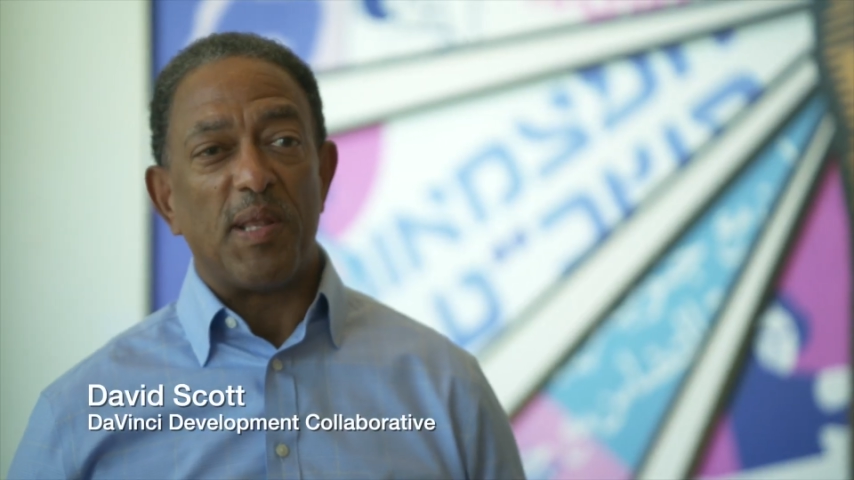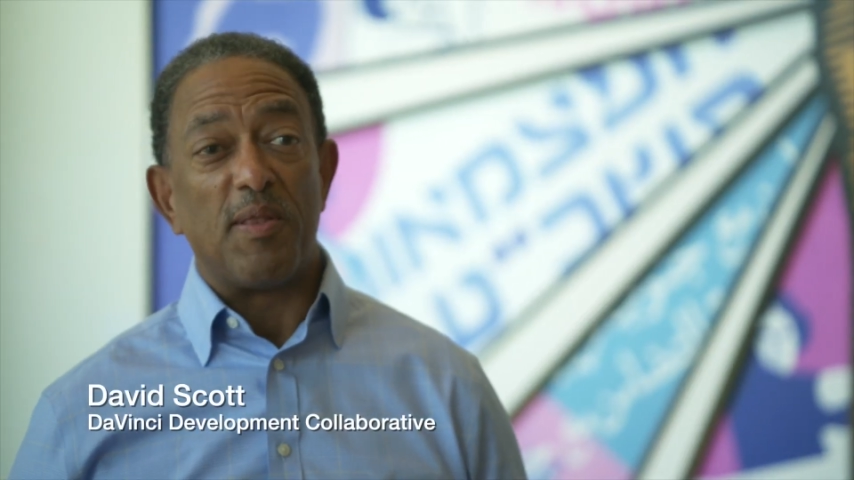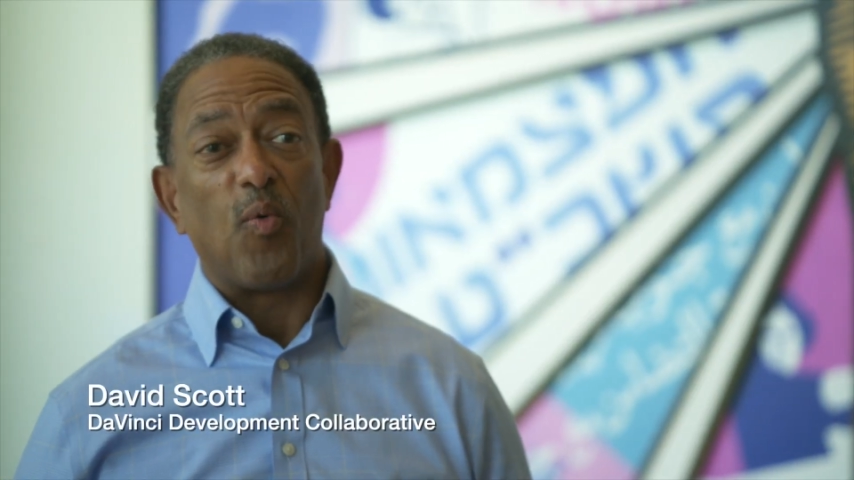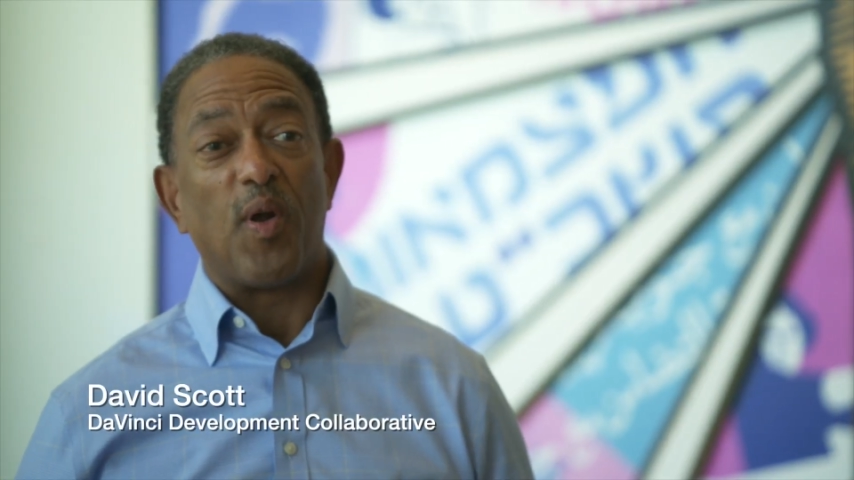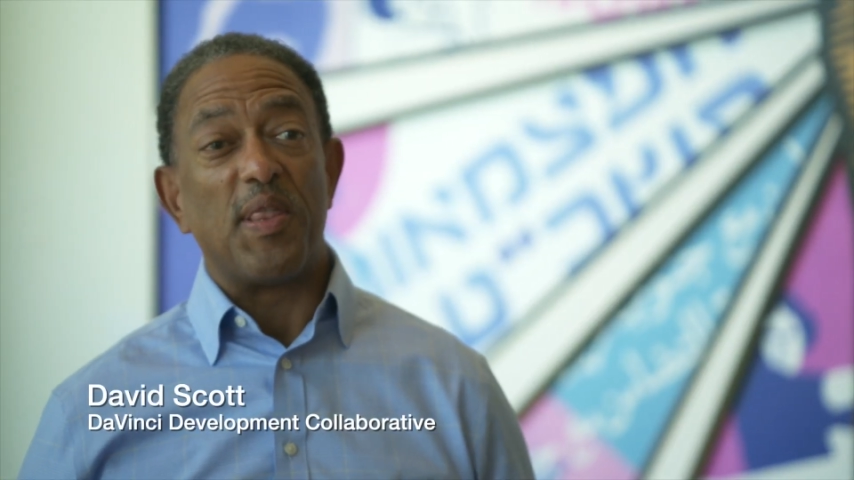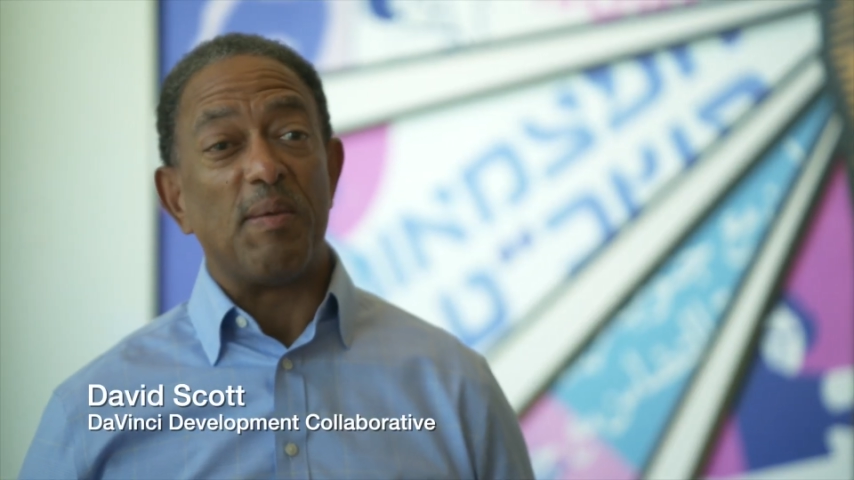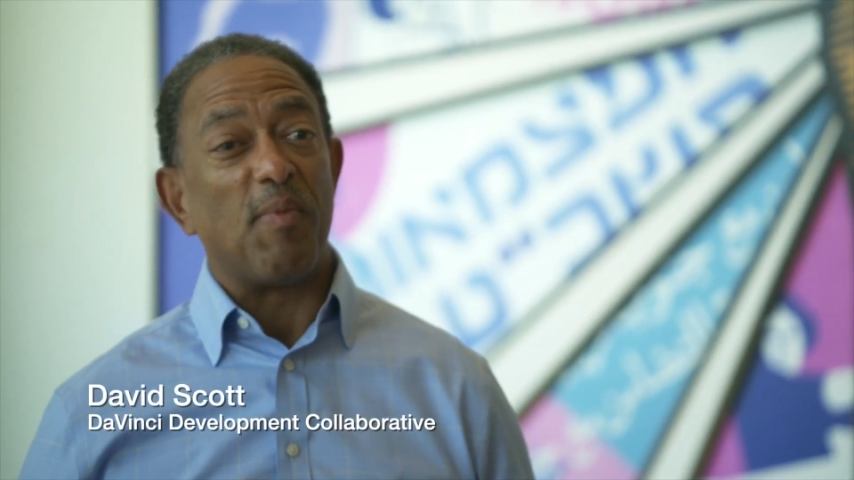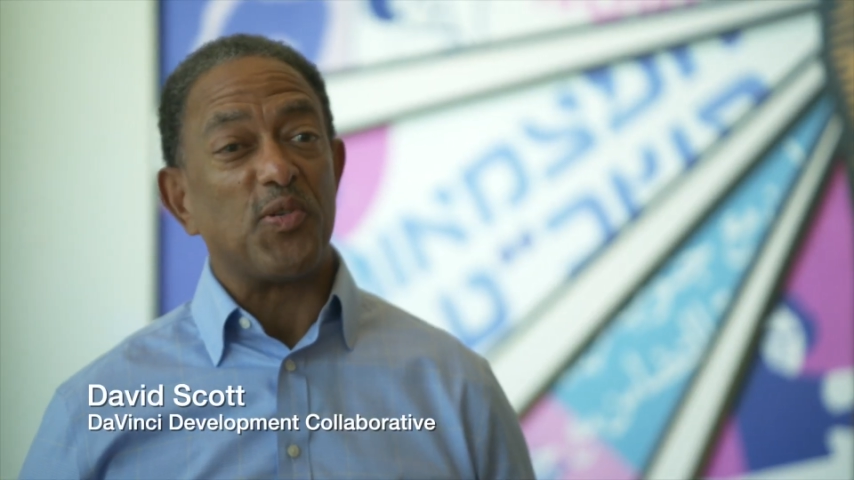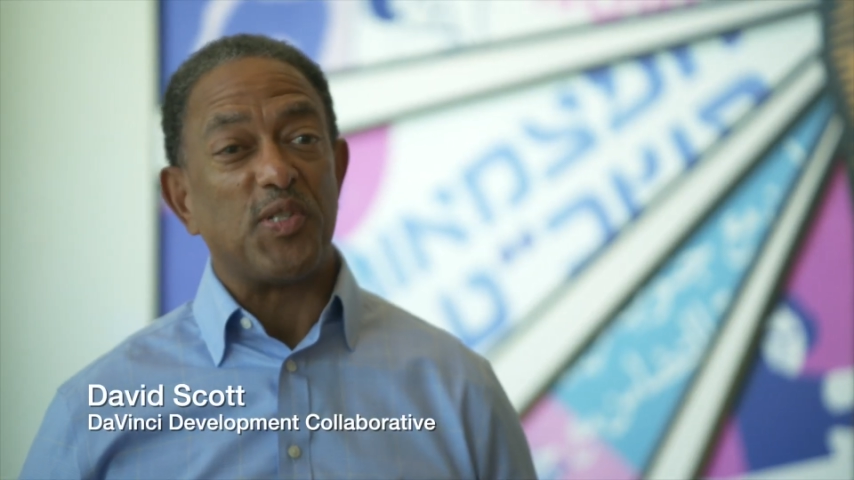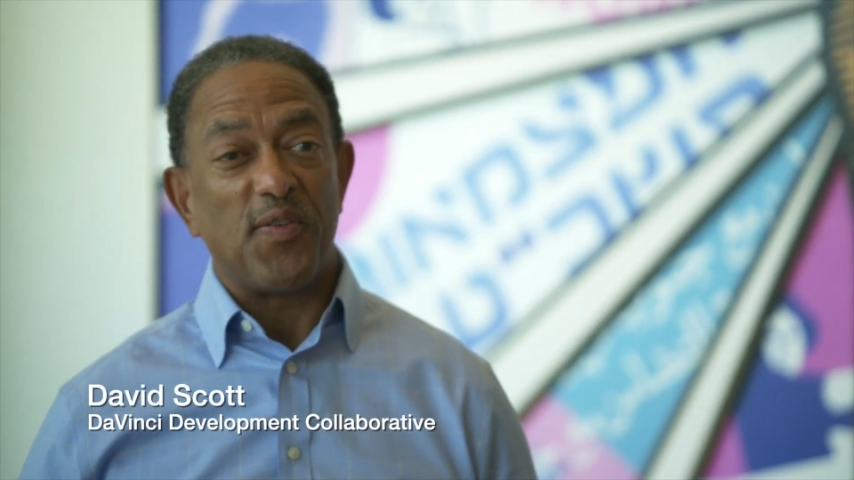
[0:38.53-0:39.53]
of the
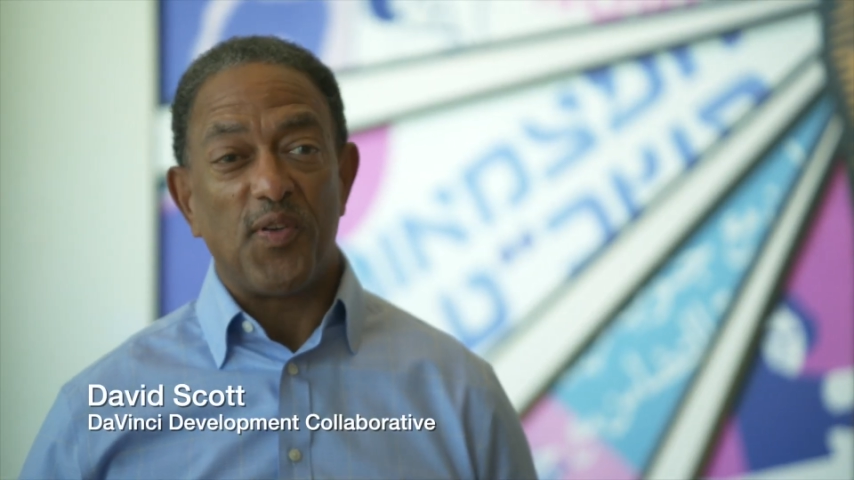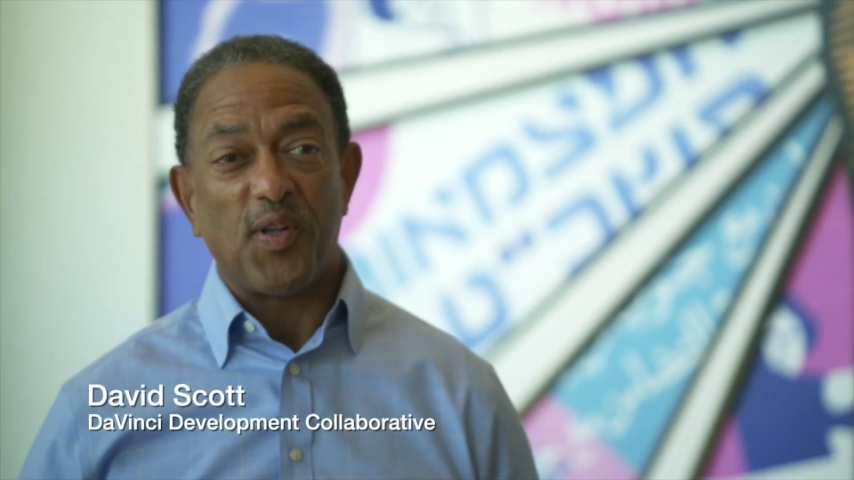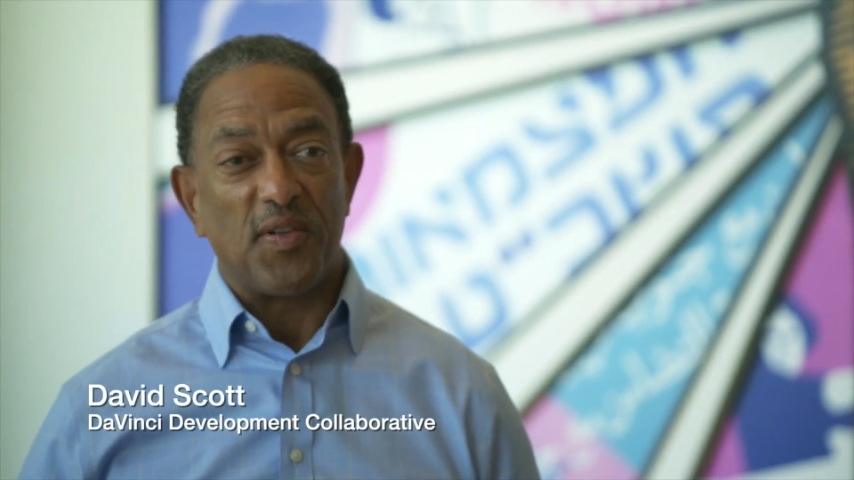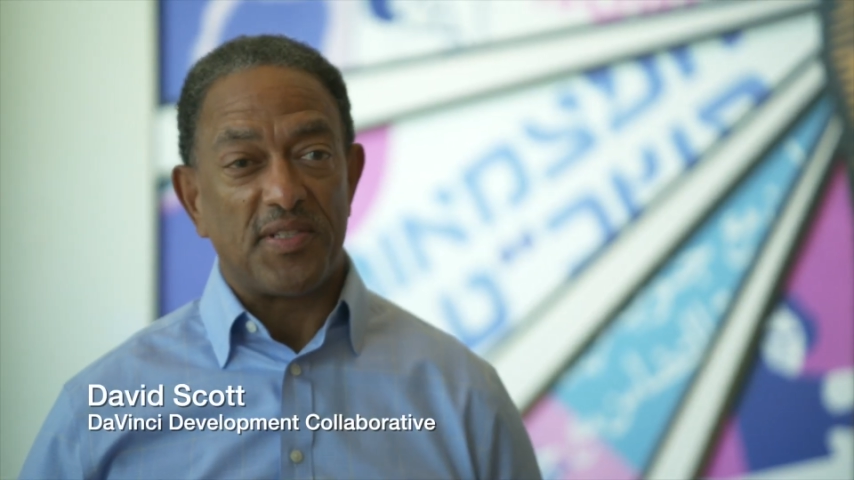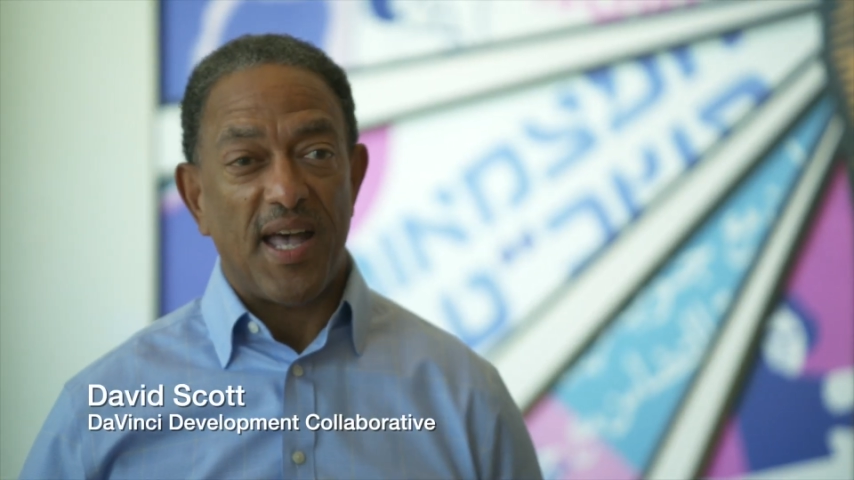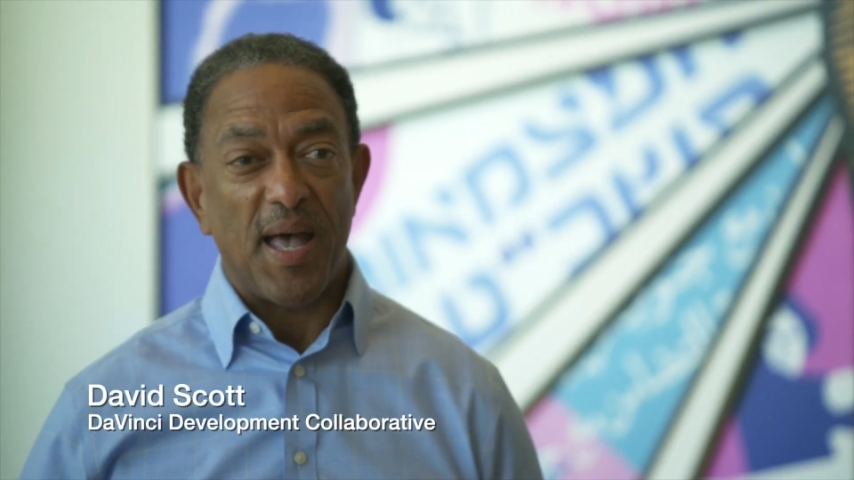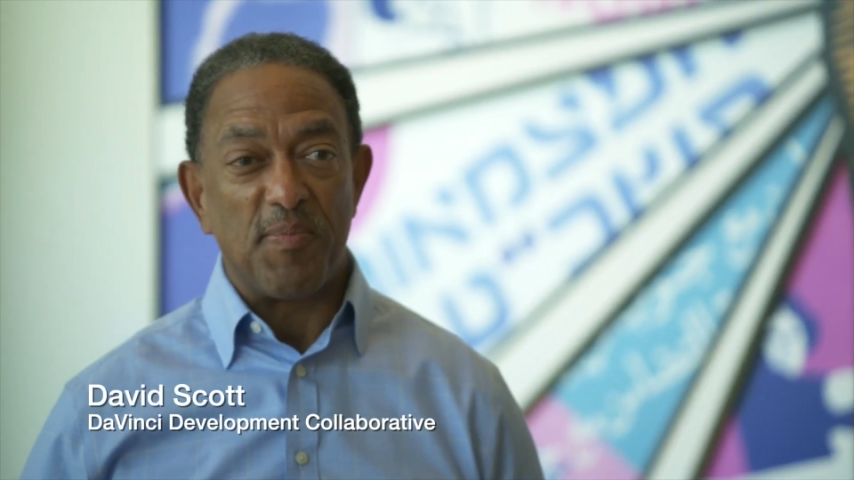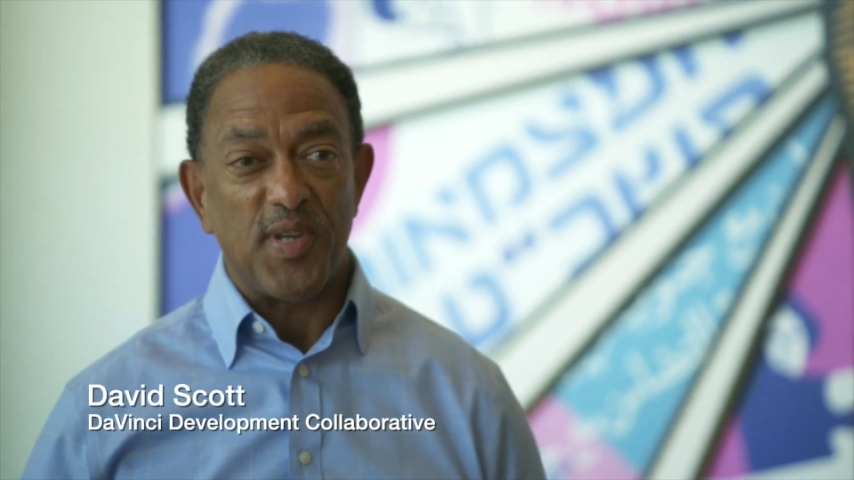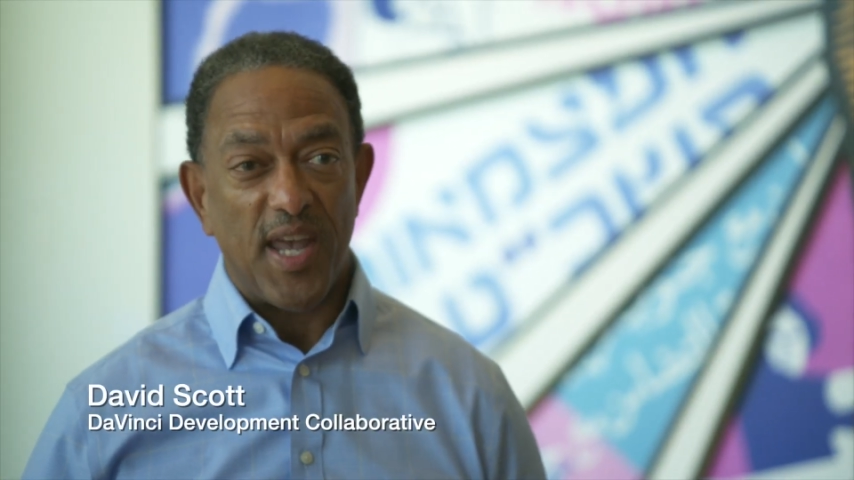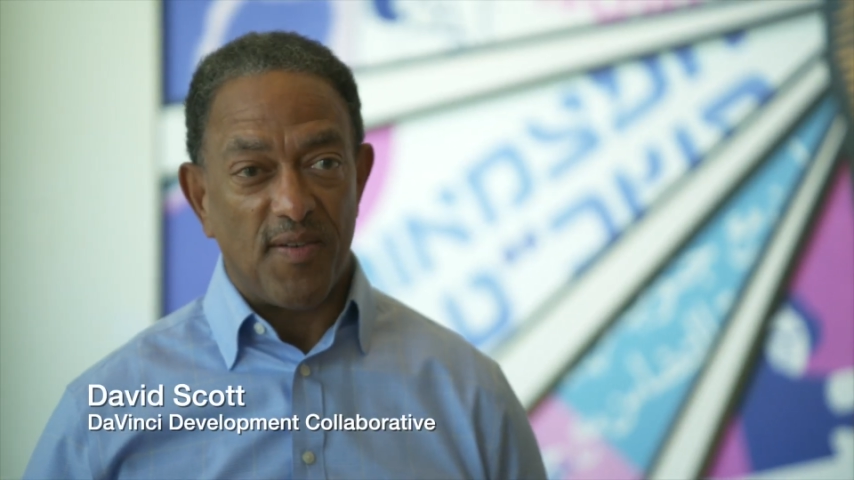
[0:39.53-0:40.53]
most difficult
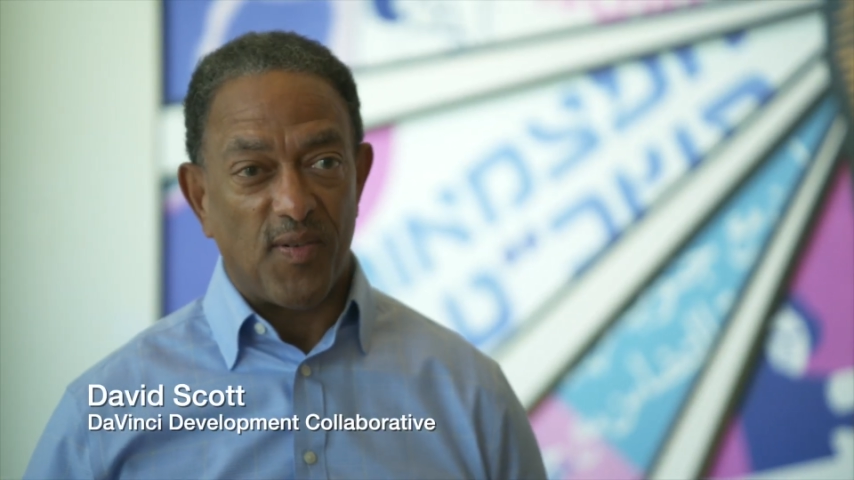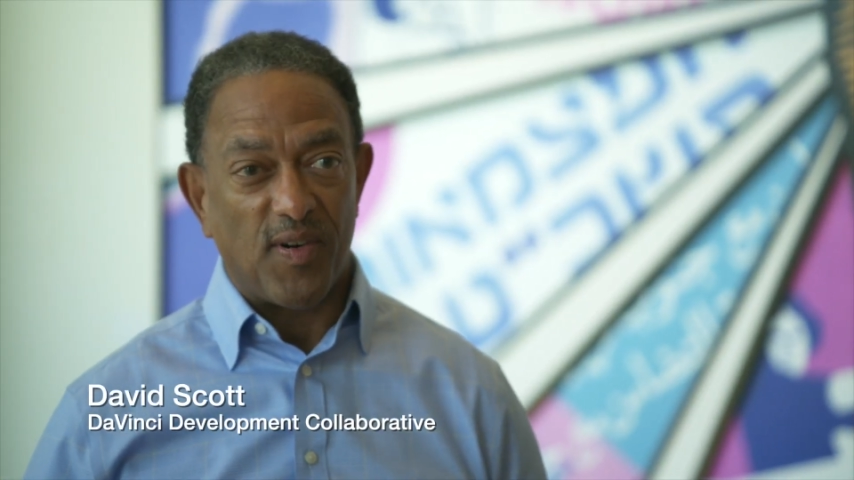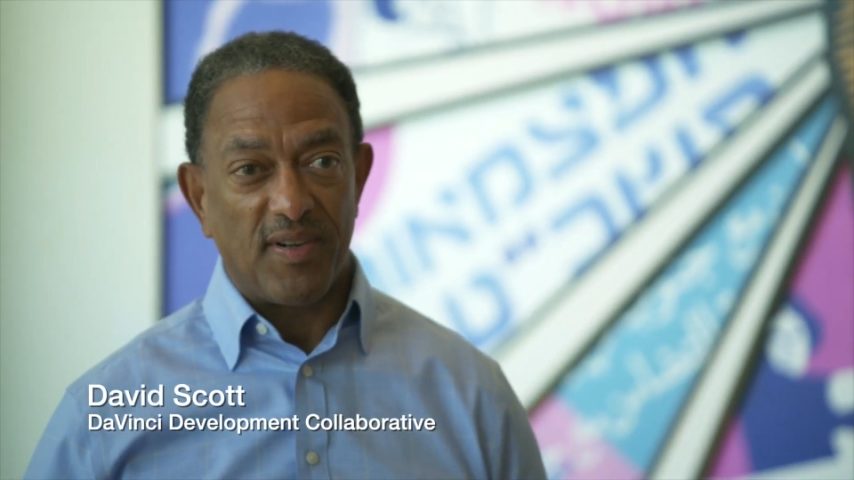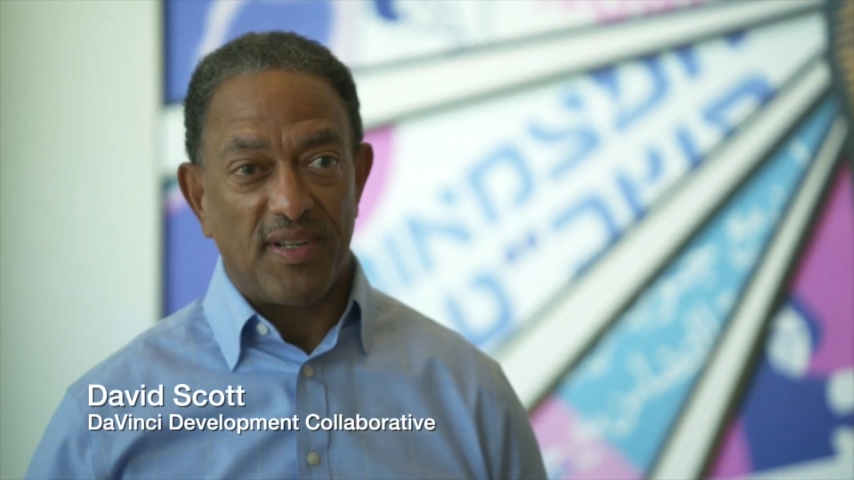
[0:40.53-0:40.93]
times ever